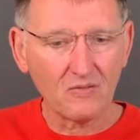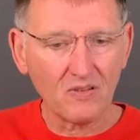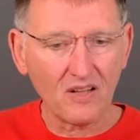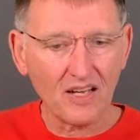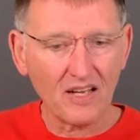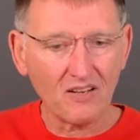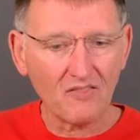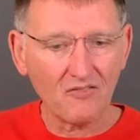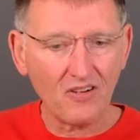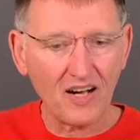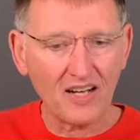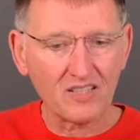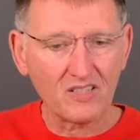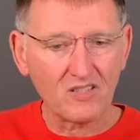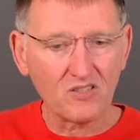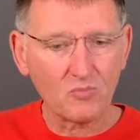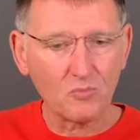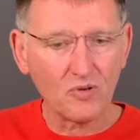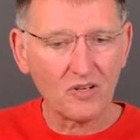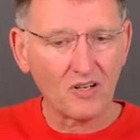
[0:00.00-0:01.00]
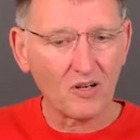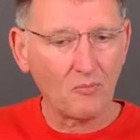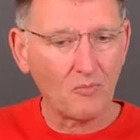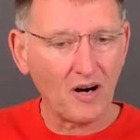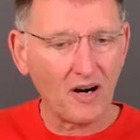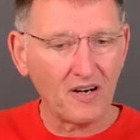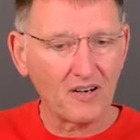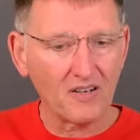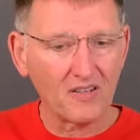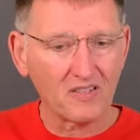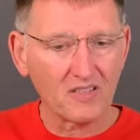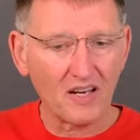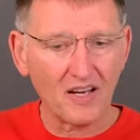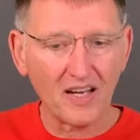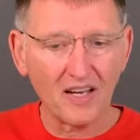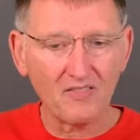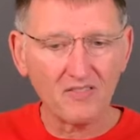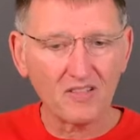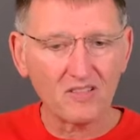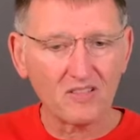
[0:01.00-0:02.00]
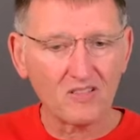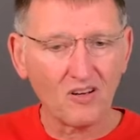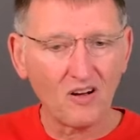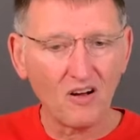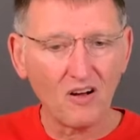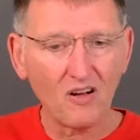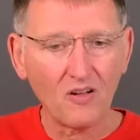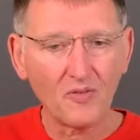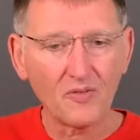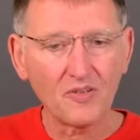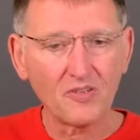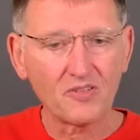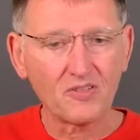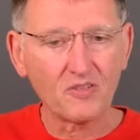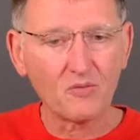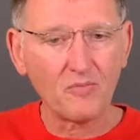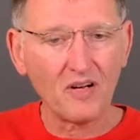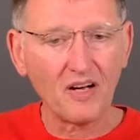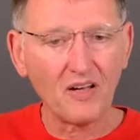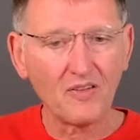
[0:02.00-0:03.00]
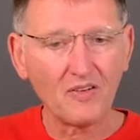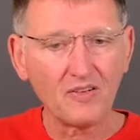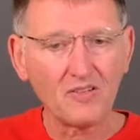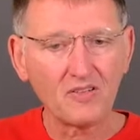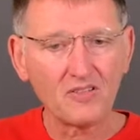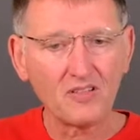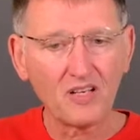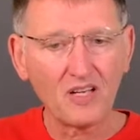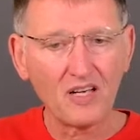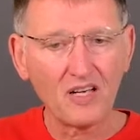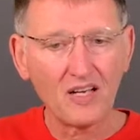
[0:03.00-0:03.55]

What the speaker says: like Fox's Book of Martyrs, I have installed. There's some others.